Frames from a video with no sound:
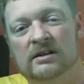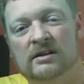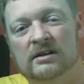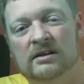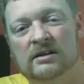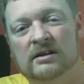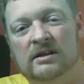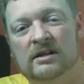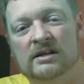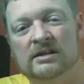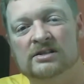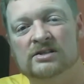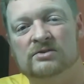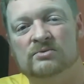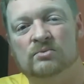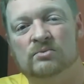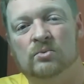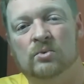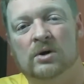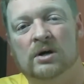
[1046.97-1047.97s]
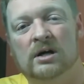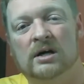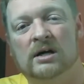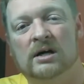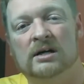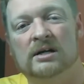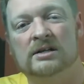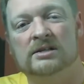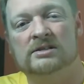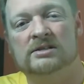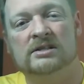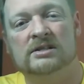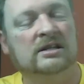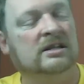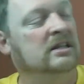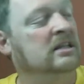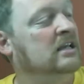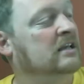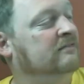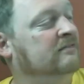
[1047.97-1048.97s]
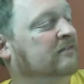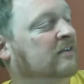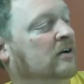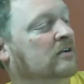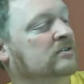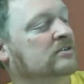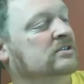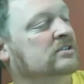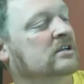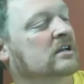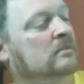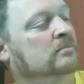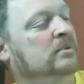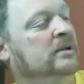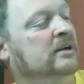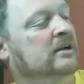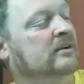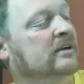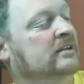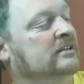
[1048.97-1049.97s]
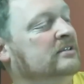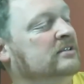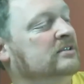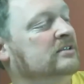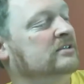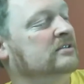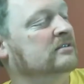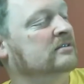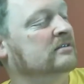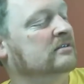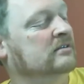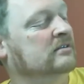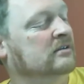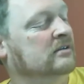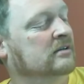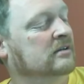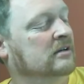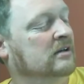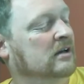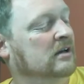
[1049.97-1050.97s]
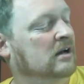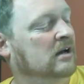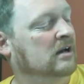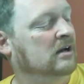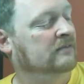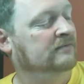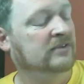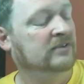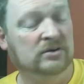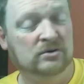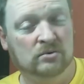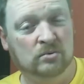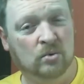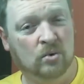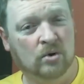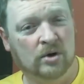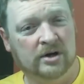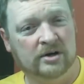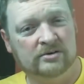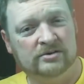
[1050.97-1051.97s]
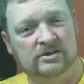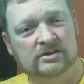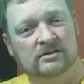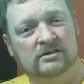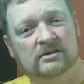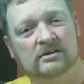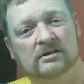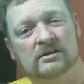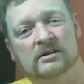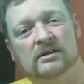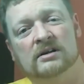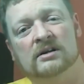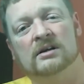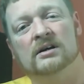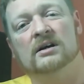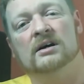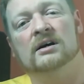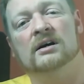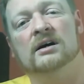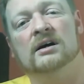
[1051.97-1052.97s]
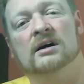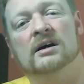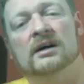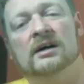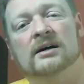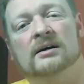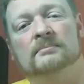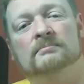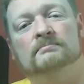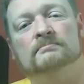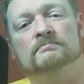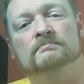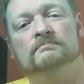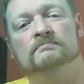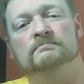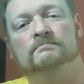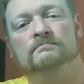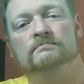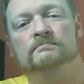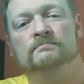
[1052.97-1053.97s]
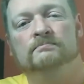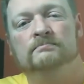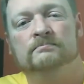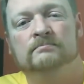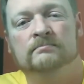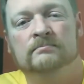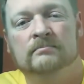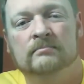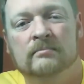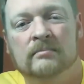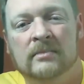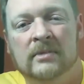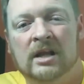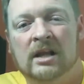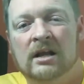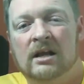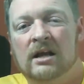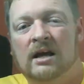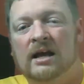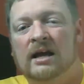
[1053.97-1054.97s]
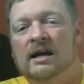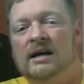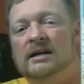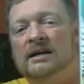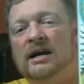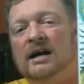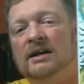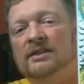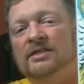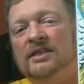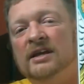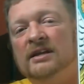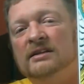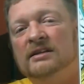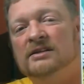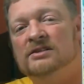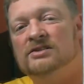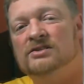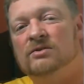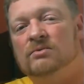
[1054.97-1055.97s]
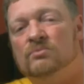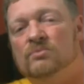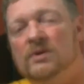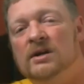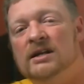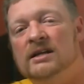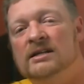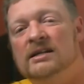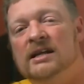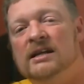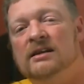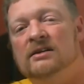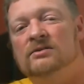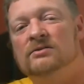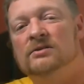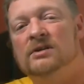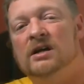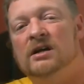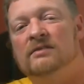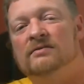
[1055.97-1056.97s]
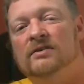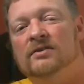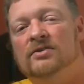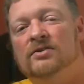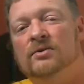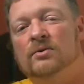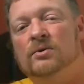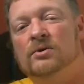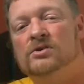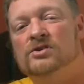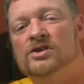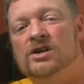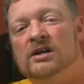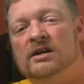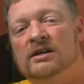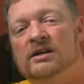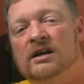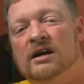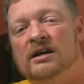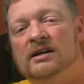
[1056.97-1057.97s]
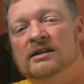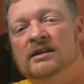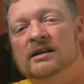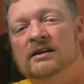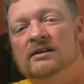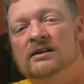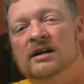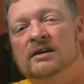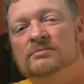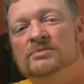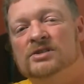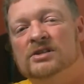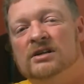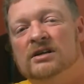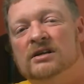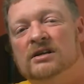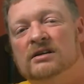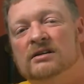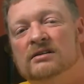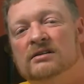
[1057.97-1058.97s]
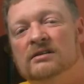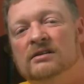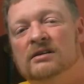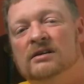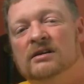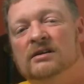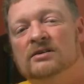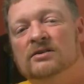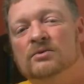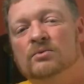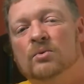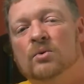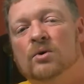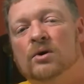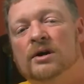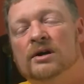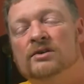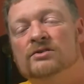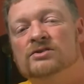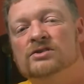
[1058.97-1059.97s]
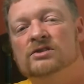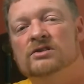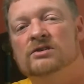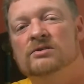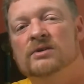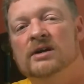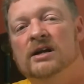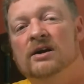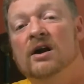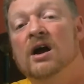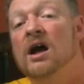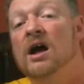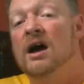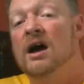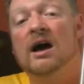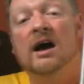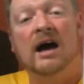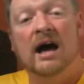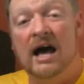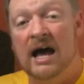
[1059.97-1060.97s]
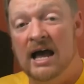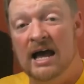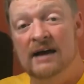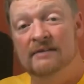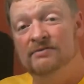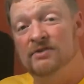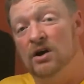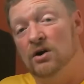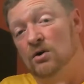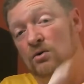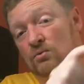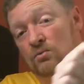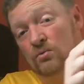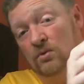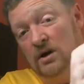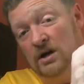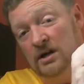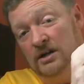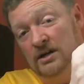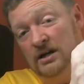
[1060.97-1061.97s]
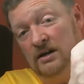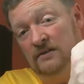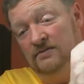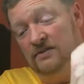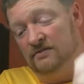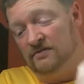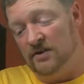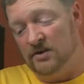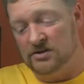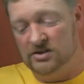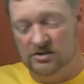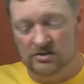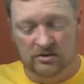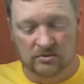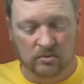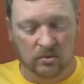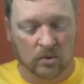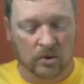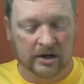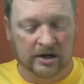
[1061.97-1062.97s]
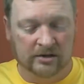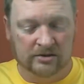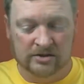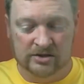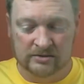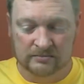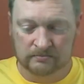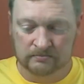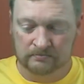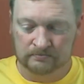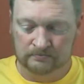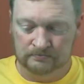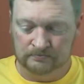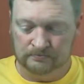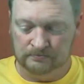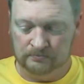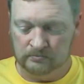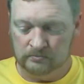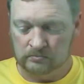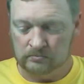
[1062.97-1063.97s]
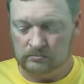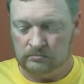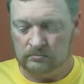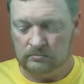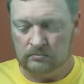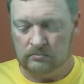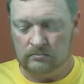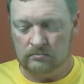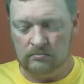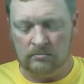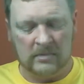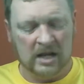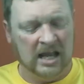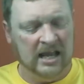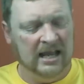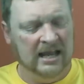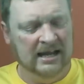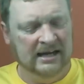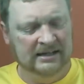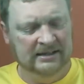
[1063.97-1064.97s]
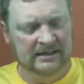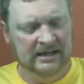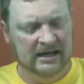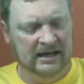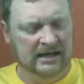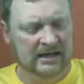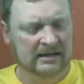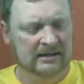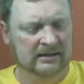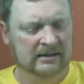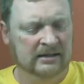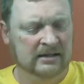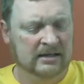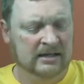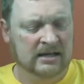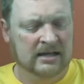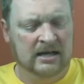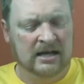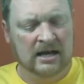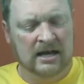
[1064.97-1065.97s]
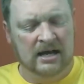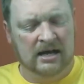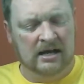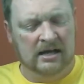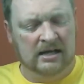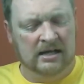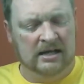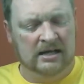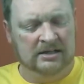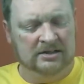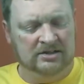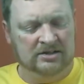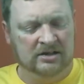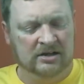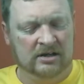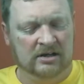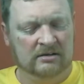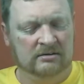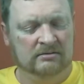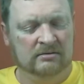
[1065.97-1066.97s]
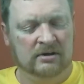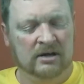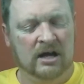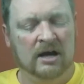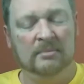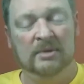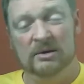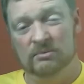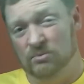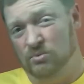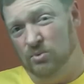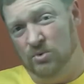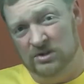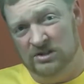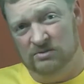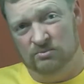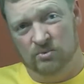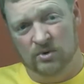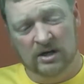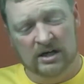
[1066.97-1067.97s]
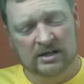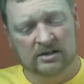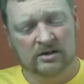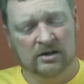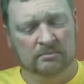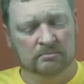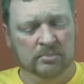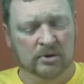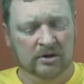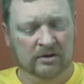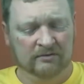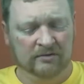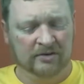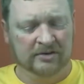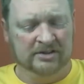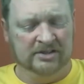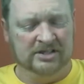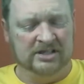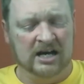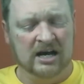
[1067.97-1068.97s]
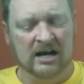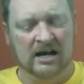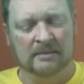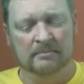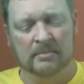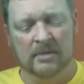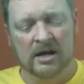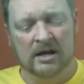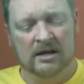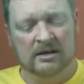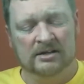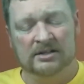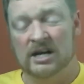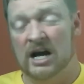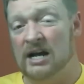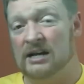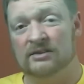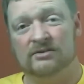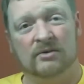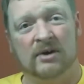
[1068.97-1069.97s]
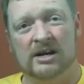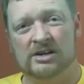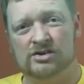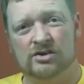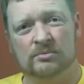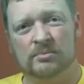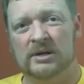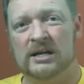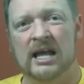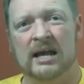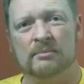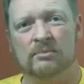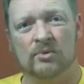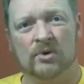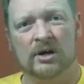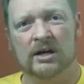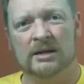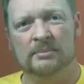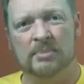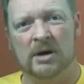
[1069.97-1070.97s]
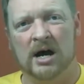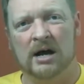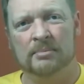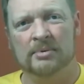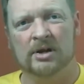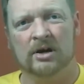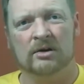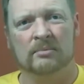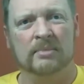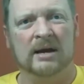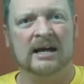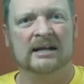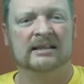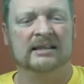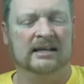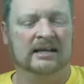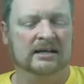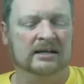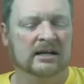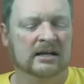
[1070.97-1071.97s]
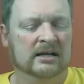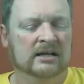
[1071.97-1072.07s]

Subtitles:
This was the first appearance of the New Warriors. And I think this is a really neat little cover. Thor, Juggernaut, and here comes the New Warriors through here. I had the whole run of the first New Warriors. And it was a really good book for its time. Night Thrasher became really popular back then.